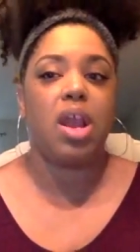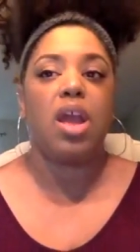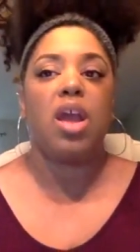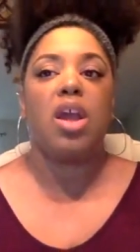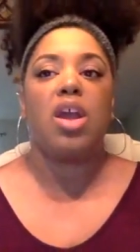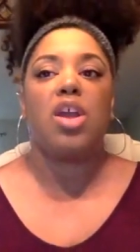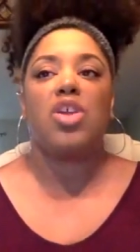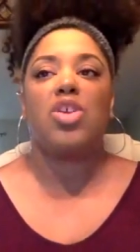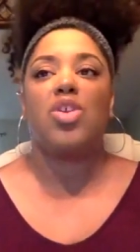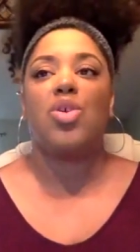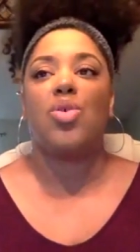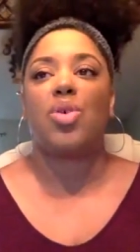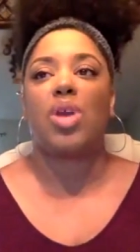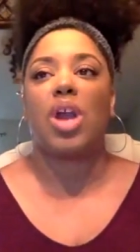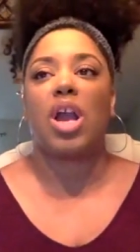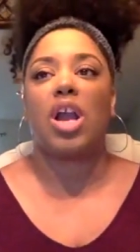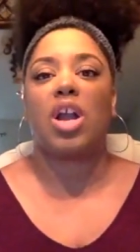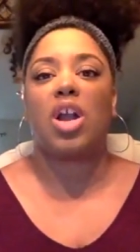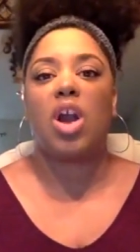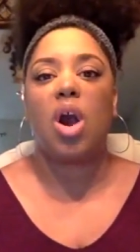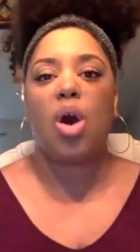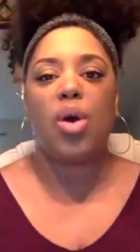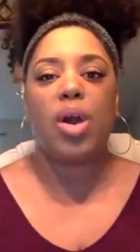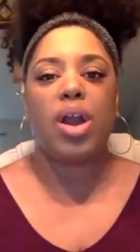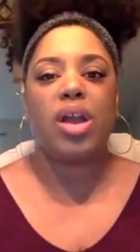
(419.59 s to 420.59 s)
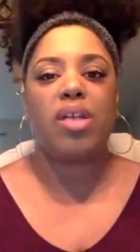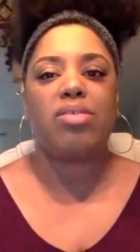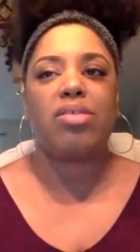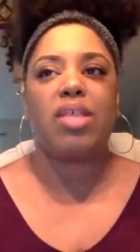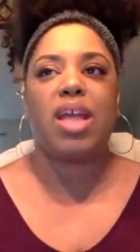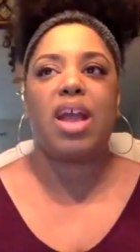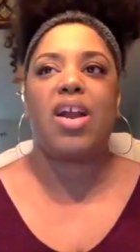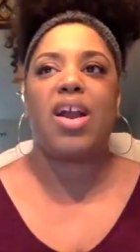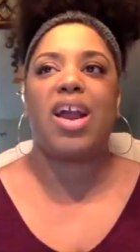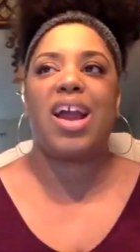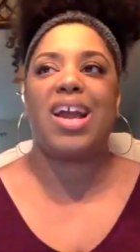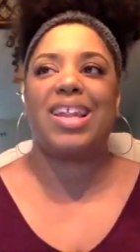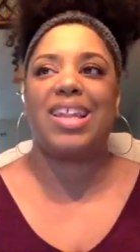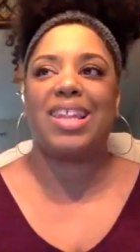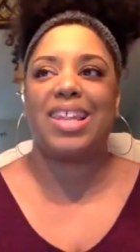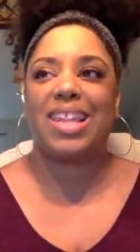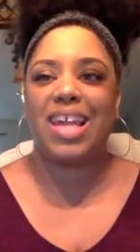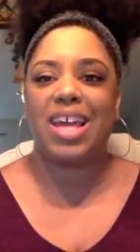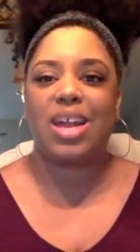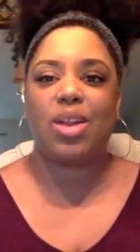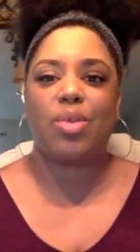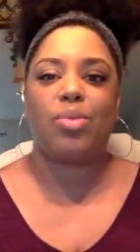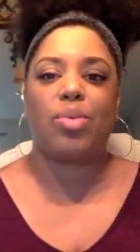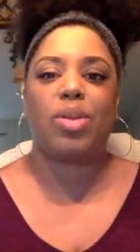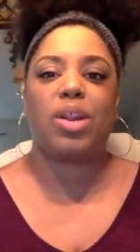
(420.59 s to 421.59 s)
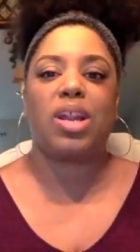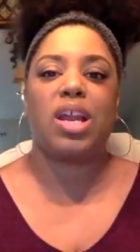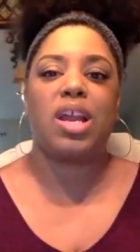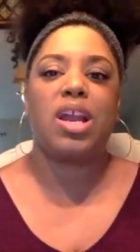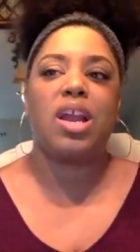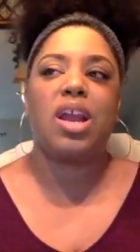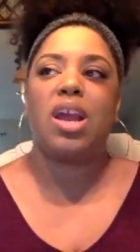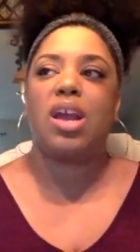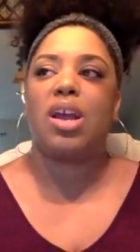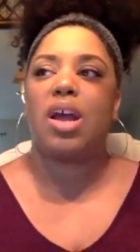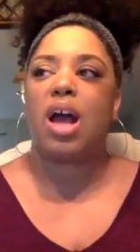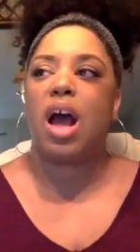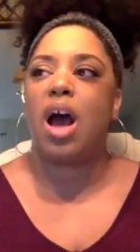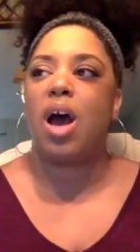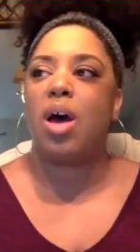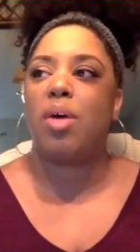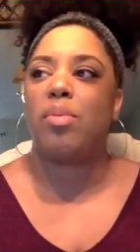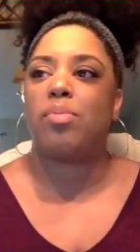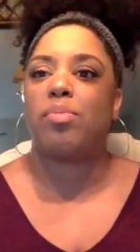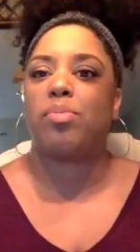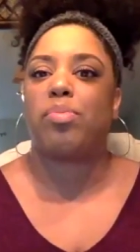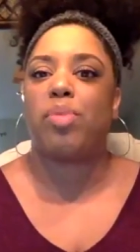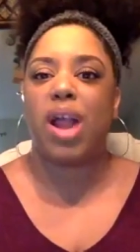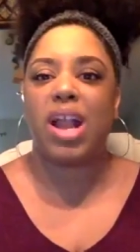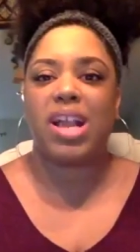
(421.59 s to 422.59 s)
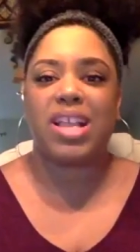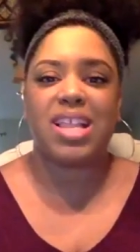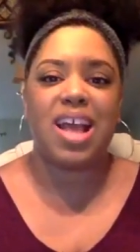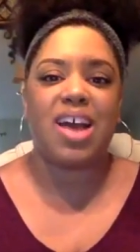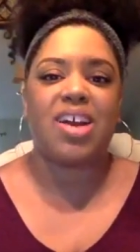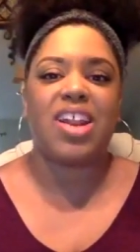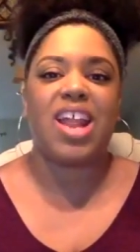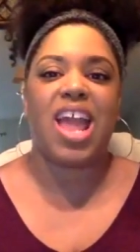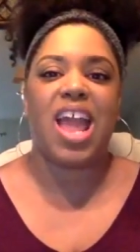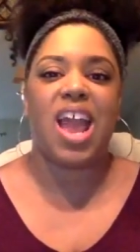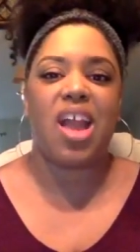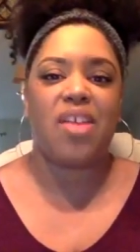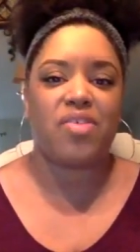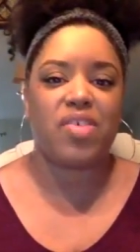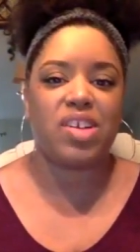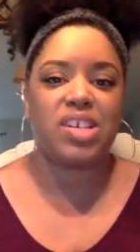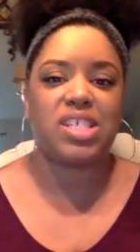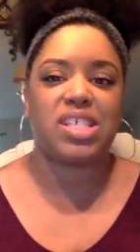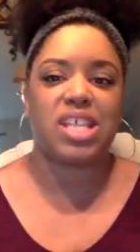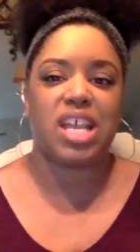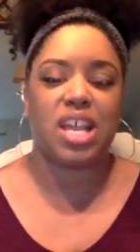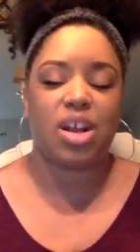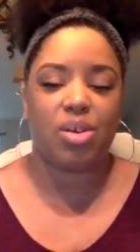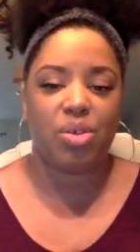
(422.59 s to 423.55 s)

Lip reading: you can go in there and literally break down every single